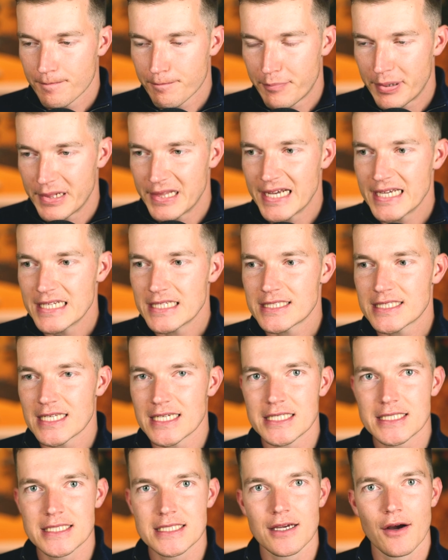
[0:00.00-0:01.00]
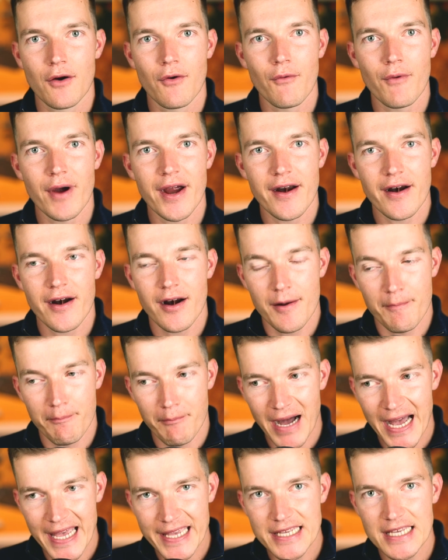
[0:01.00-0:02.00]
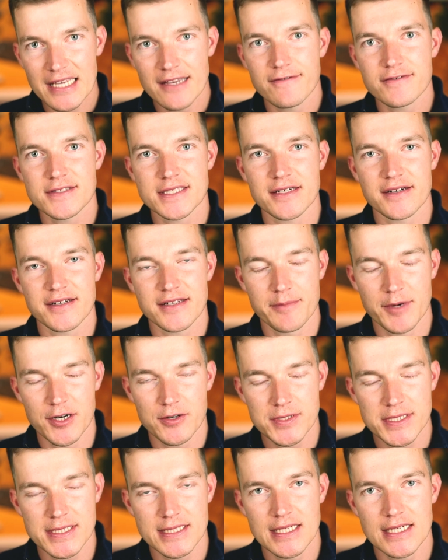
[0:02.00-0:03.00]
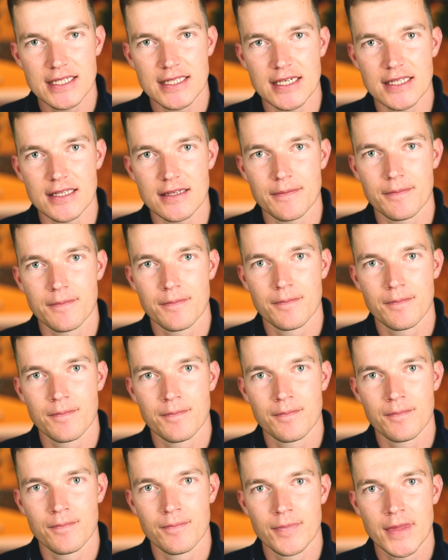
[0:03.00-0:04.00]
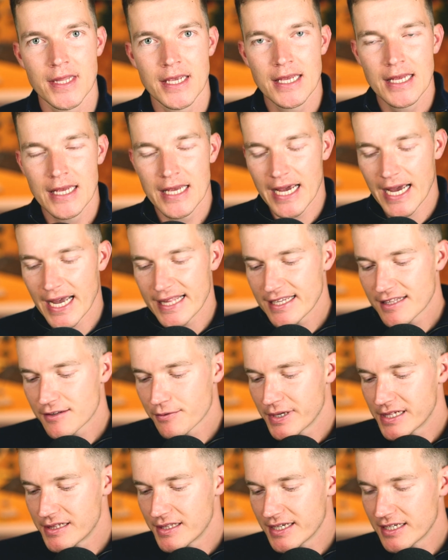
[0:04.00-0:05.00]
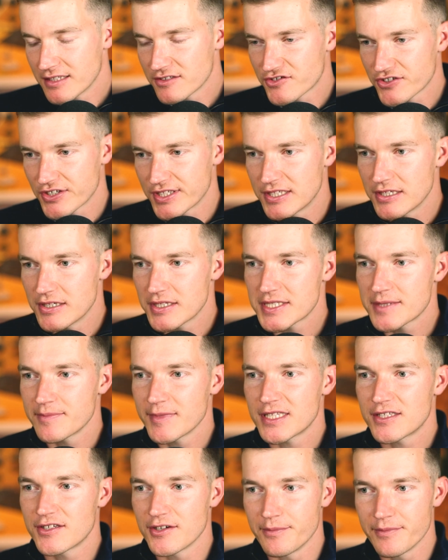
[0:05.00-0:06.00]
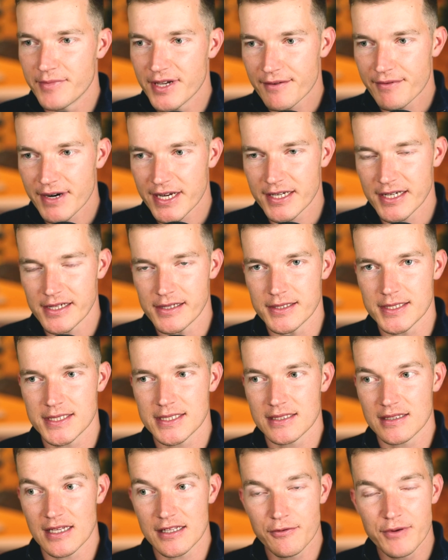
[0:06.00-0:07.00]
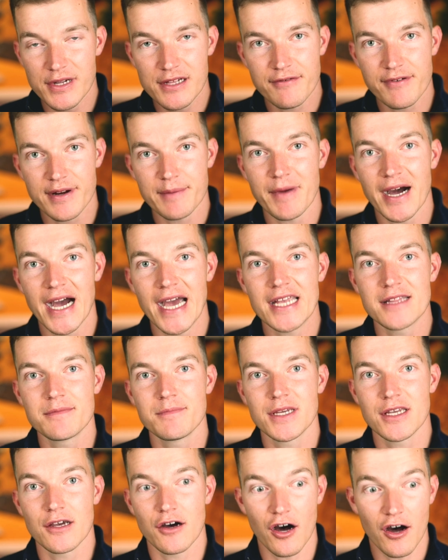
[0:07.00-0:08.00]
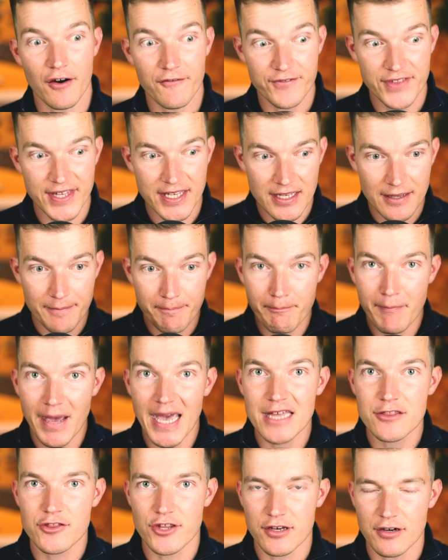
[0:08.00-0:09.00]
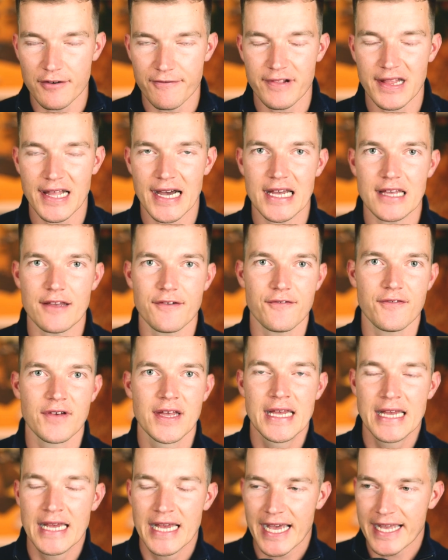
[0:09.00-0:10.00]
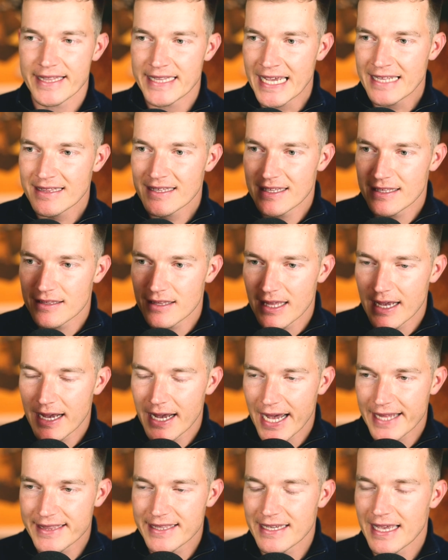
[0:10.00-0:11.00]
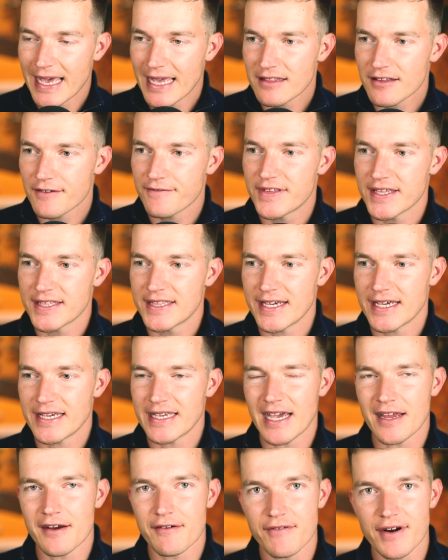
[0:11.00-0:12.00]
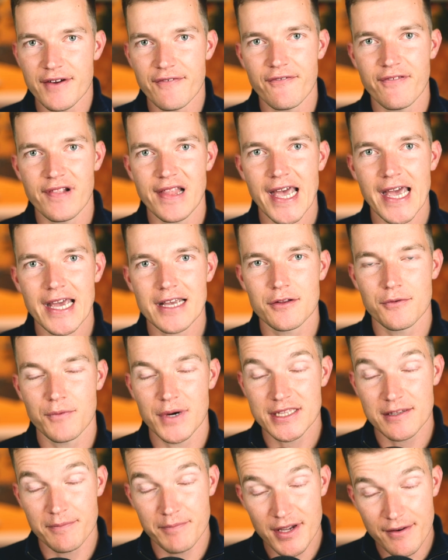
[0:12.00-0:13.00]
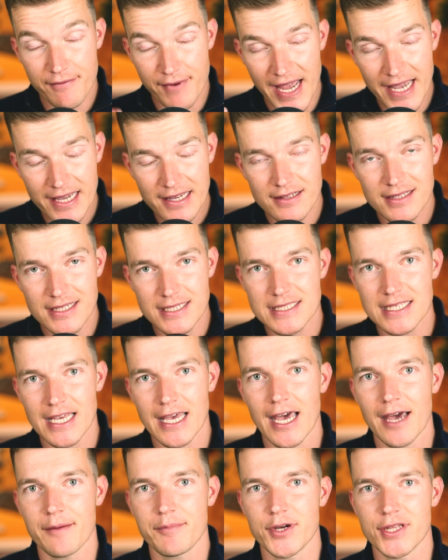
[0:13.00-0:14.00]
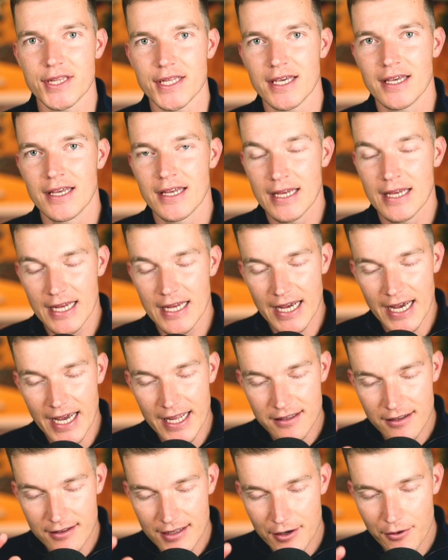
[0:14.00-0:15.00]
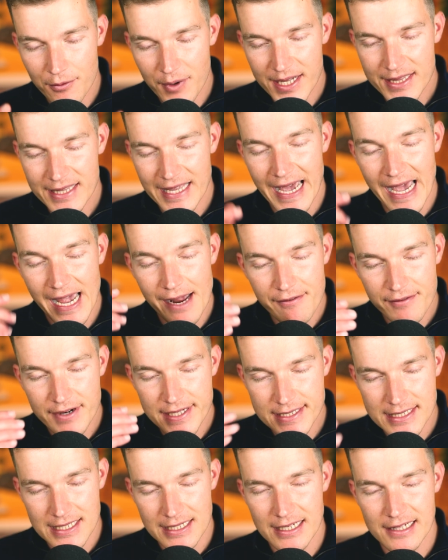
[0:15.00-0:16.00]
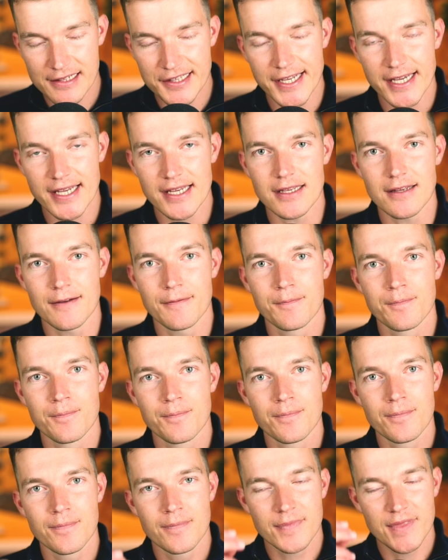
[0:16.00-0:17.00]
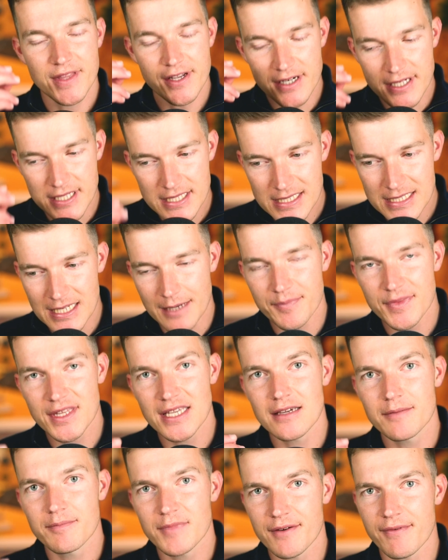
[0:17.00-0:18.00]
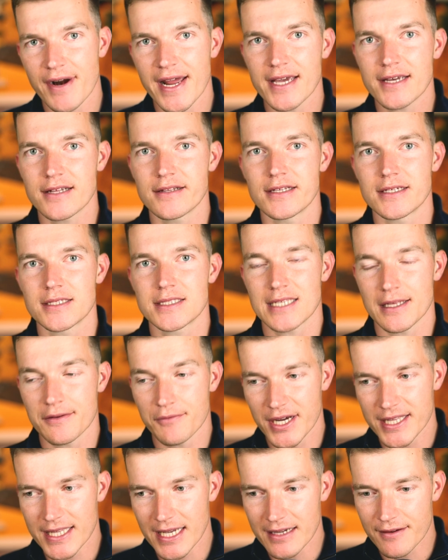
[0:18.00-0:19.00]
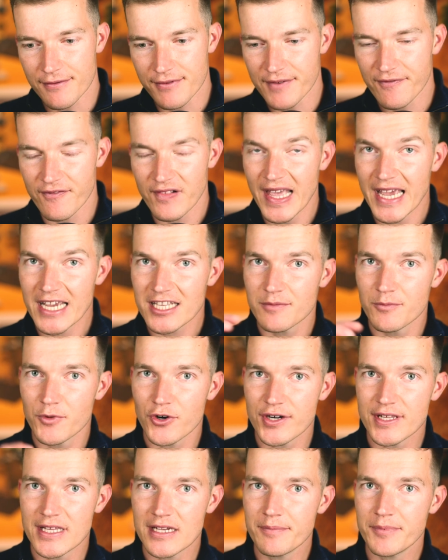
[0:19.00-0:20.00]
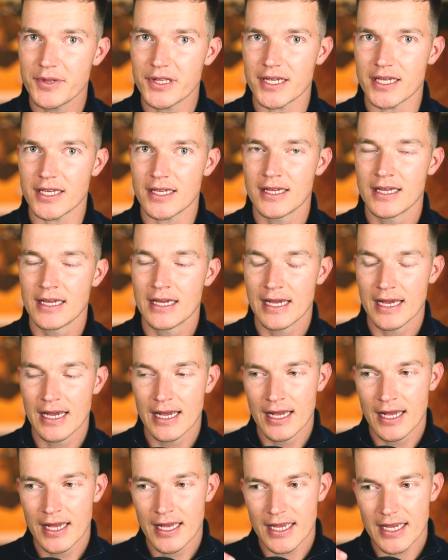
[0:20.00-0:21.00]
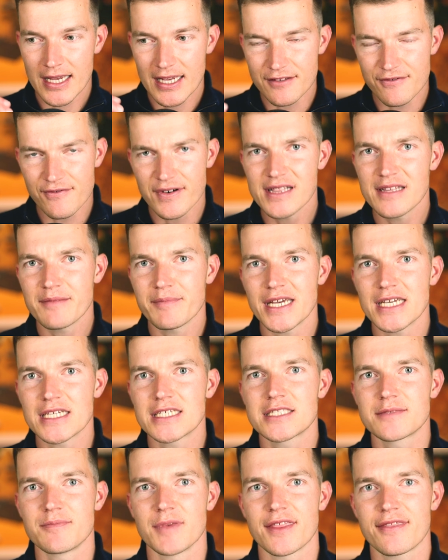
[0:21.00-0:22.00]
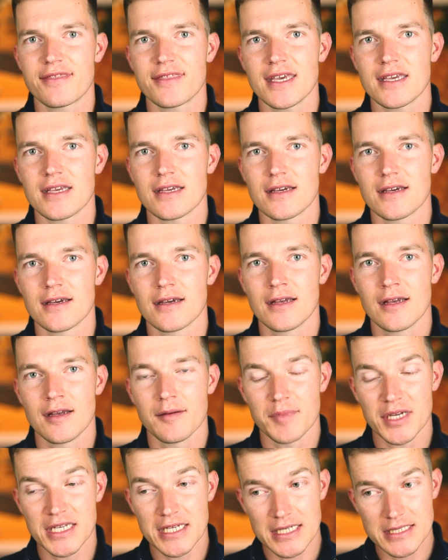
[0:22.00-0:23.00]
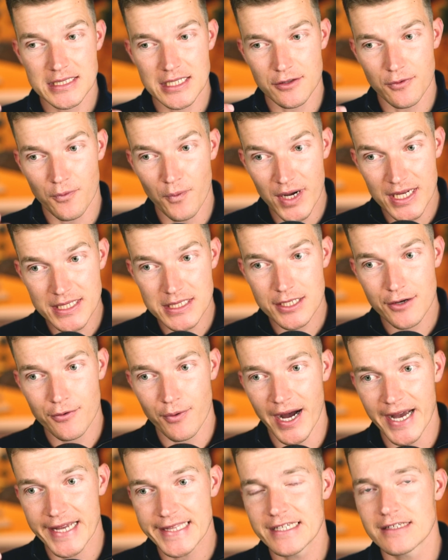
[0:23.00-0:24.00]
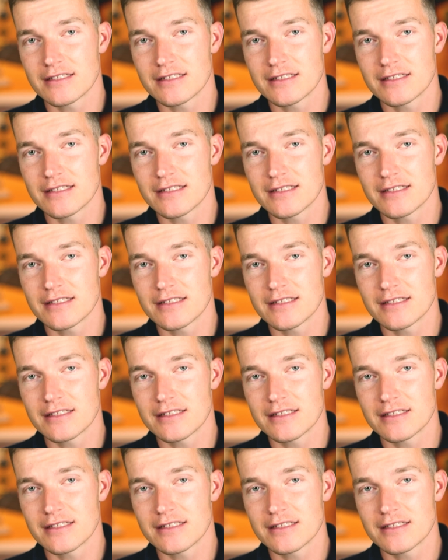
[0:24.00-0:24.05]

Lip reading: places where my gifts are the most needed. And it will introduce me to miracles that will remind me of the magic of life. And then at the end of the day, I reflect what miraculous happened. And you know what? Every single day, there's something miraculous. And when I reflect more deeply, it really makes me think, because it was quite